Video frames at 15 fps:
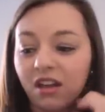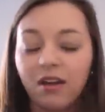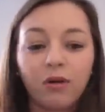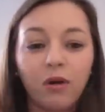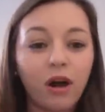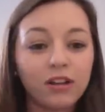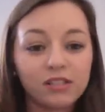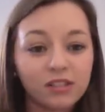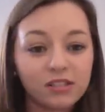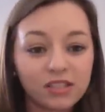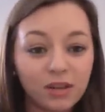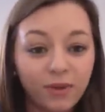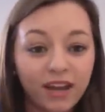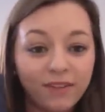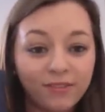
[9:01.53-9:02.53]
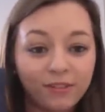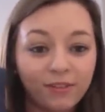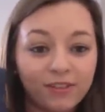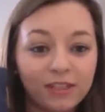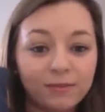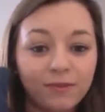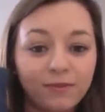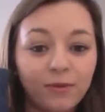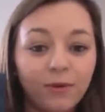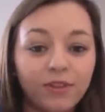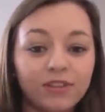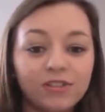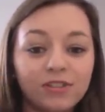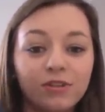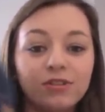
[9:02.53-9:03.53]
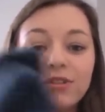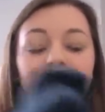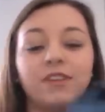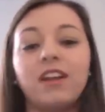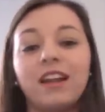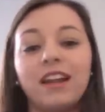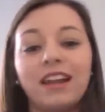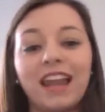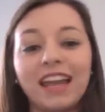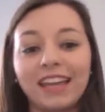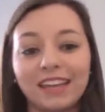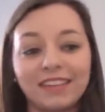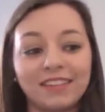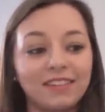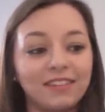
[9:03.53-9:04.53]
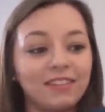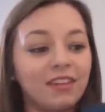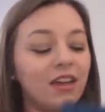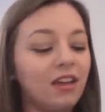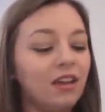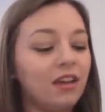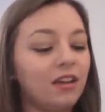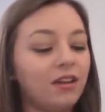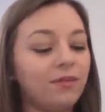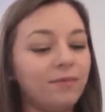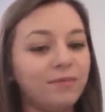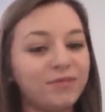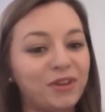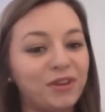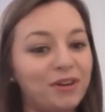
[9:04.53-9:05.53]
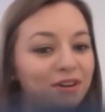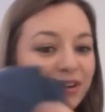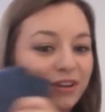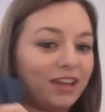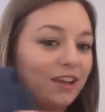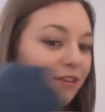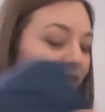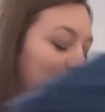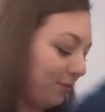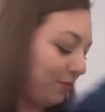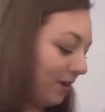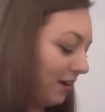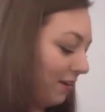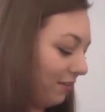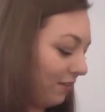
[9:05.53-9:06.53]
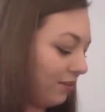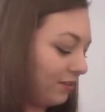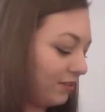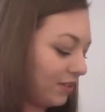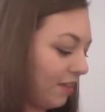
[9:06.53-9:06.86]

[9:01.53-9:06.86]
I don't understand why I haven't got these before. They're so soft, they're like leggings. So I'm not gonna get a lot of wear out of those.